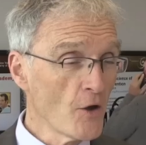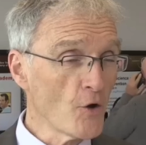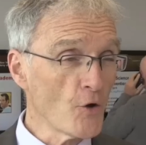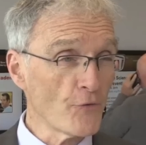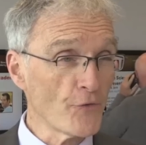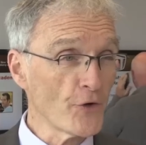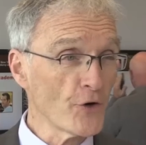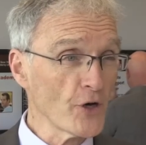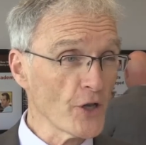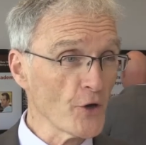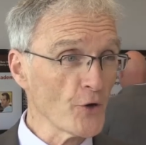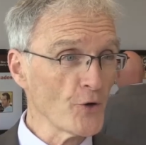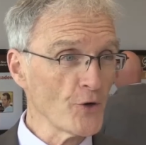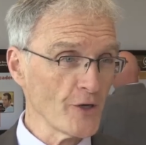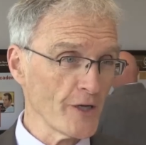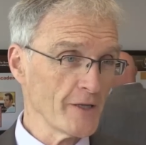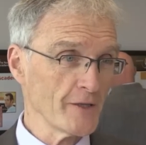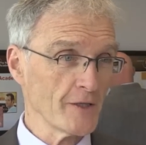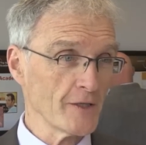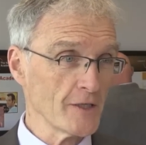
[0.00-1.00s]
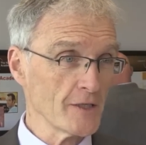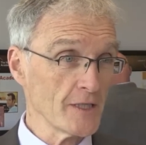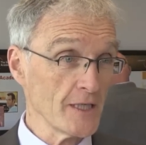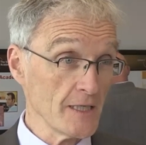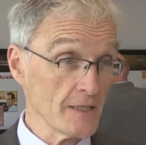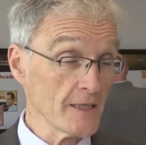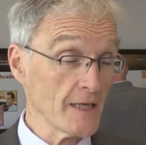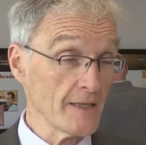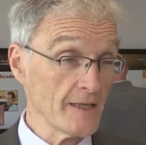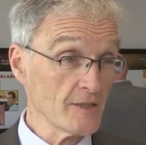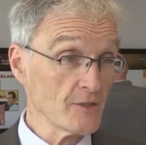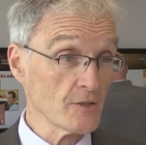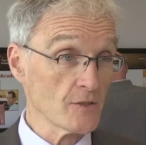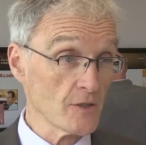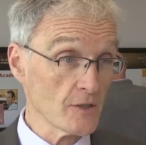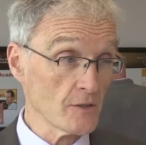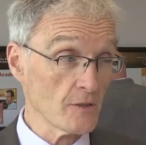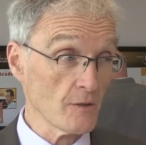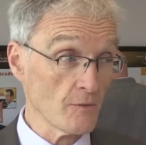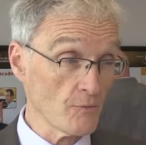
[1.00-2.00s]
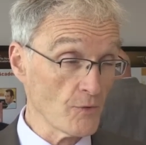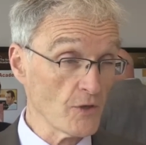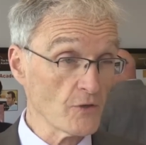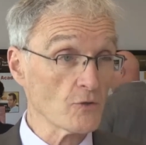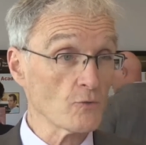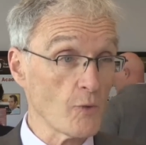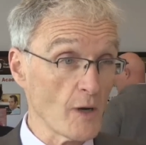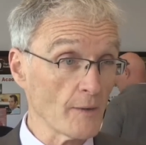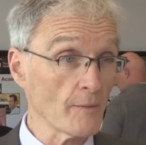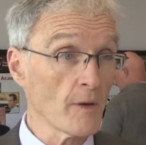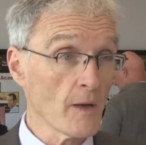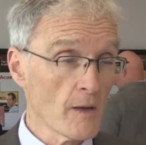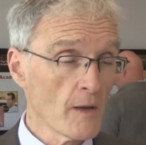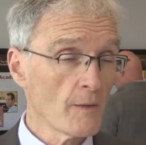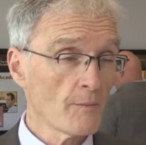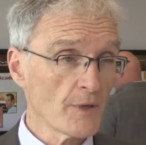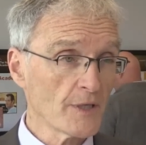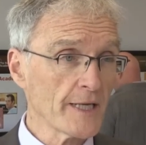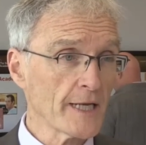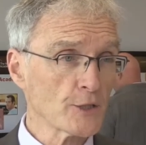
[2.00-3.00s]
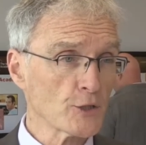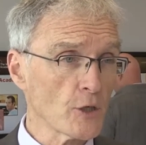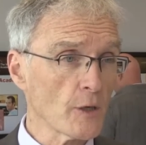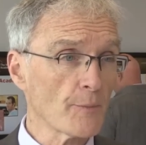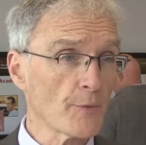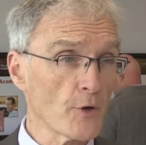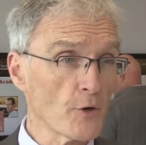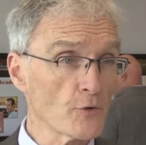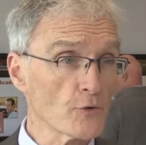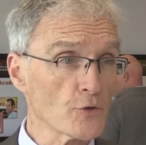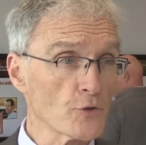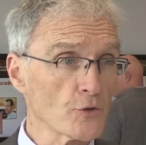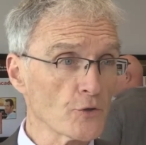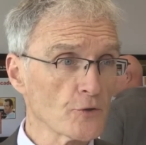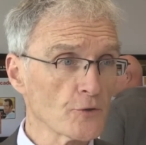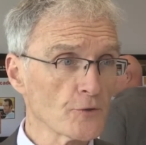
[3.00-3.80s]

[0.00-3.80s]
very early in the disease, and this is one potential approach.